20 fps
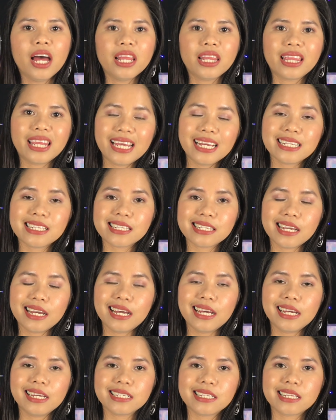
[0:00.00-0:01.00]
This
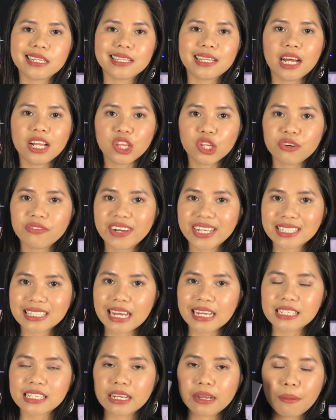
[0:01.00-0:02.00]
is the
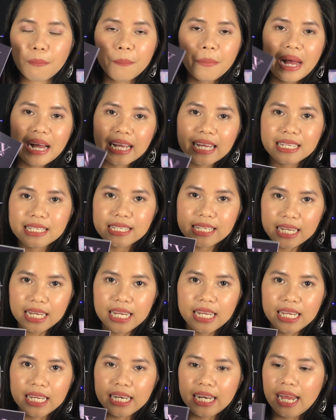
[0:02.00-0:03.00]
Lookfantastic
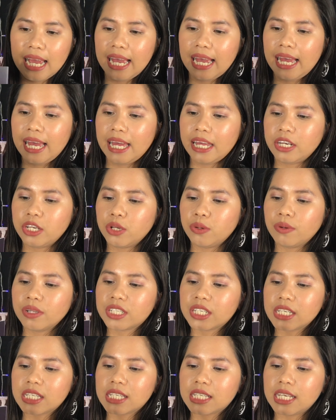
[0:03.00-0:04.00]
magazine, and you will
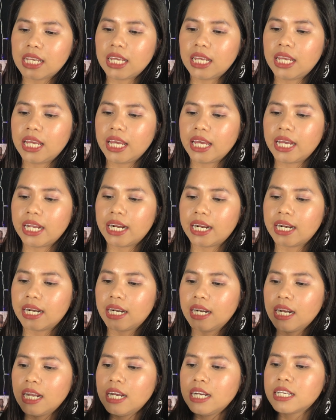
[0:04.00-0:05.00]
just see
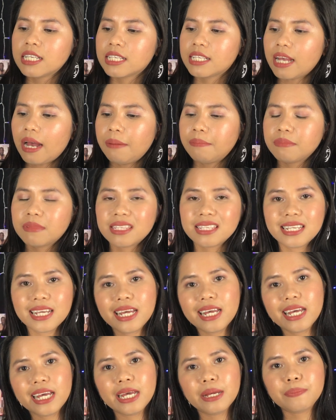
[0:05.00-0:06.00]
here some
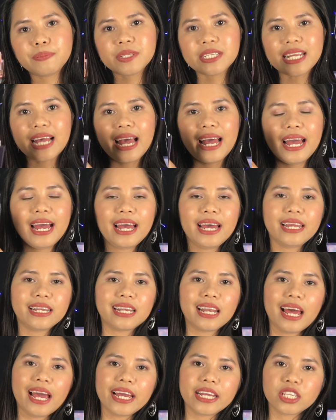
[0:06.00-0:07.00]
tips and
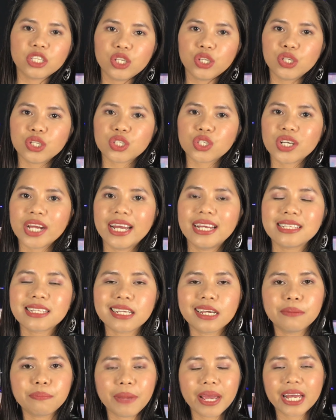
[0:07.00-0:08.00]
like new trends
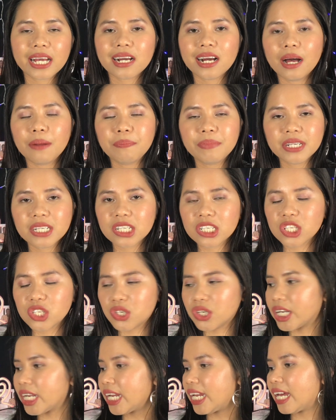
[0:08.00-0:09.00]
and makeup
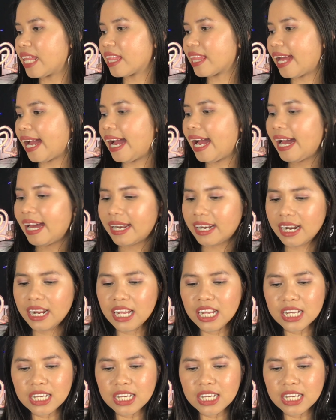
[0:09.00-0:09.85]
industry and that.